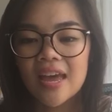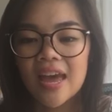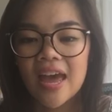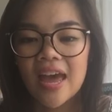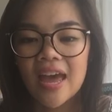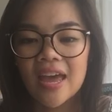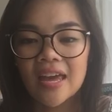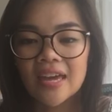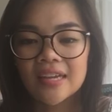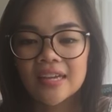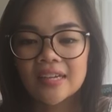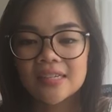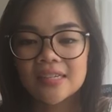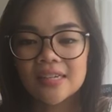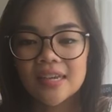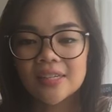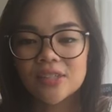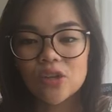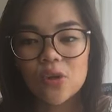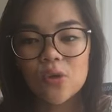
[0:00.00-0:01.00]
And
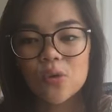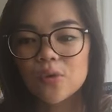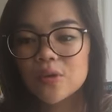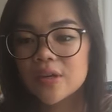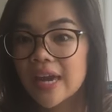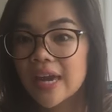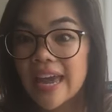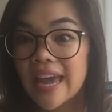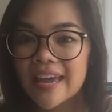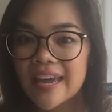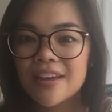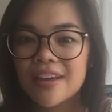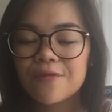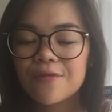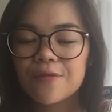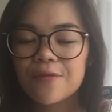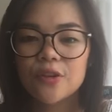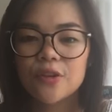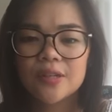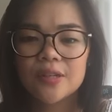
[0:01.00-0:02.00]
it's okay for
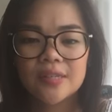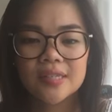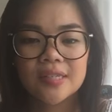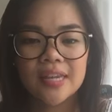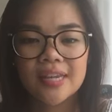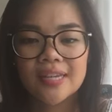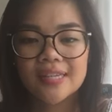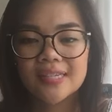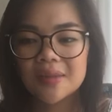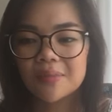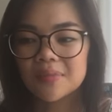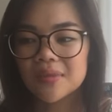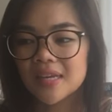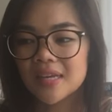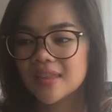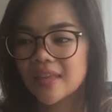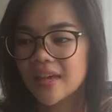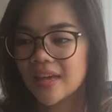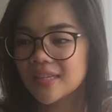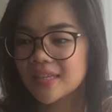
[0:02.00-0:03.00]
you to say
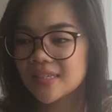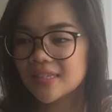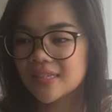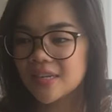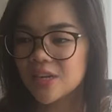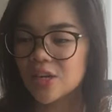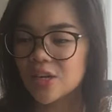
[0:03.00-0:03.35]
something that's,